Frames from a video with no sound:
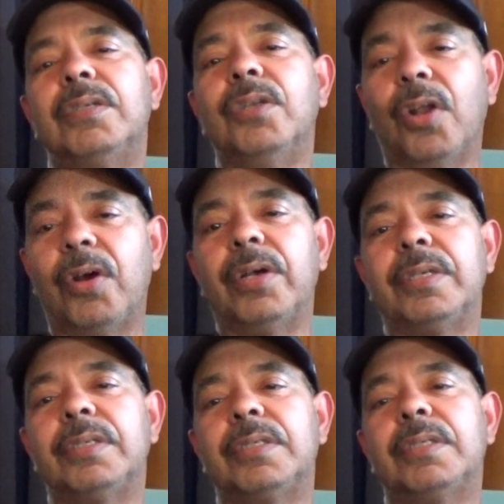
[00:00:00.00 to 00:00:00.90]
Learn.
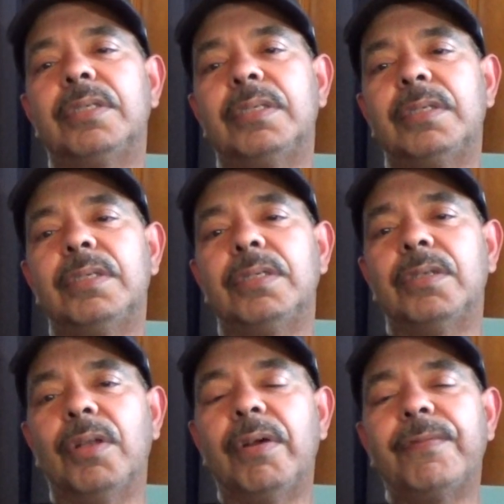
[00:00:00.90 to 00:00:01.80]

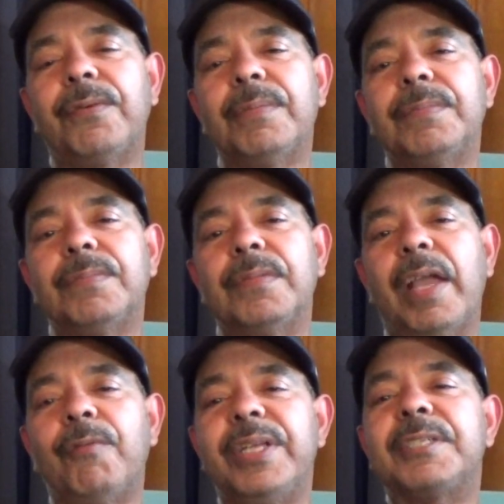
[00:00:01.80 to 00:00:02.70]
Learn from
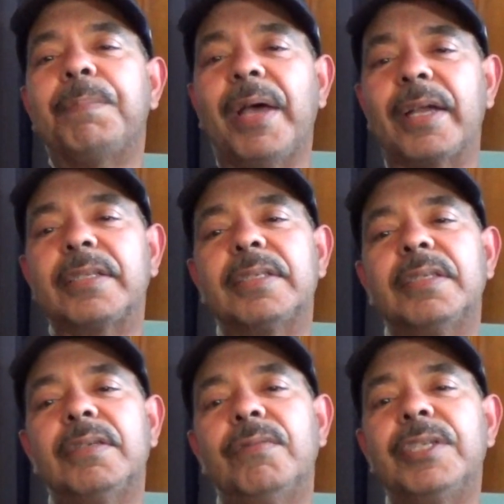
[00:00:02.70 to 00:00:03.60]
and respect.
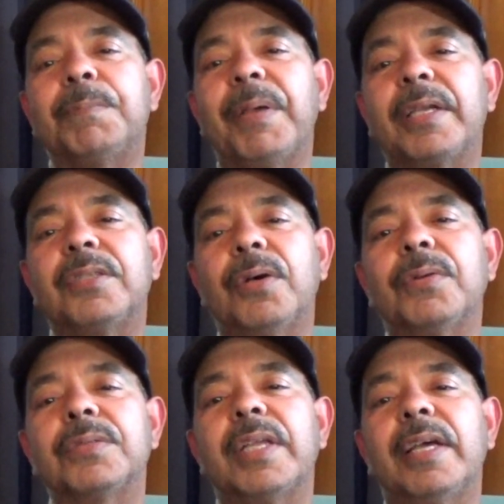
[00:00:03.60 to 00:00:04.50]
Respect
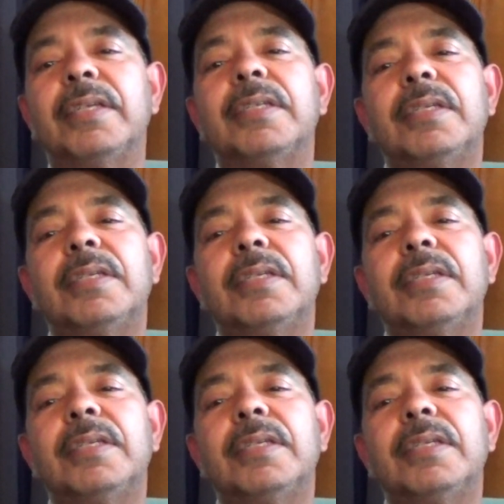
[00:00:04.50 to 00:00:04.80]
those that